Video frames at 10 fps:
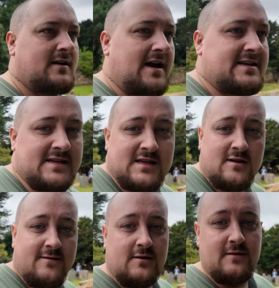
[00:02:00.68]
Guess that's
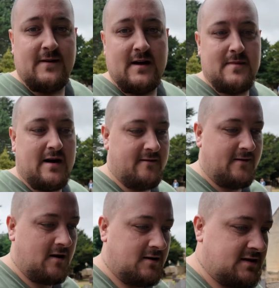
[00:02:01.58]
another good thing about the
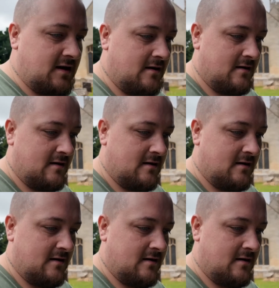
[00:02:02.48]
vlogs.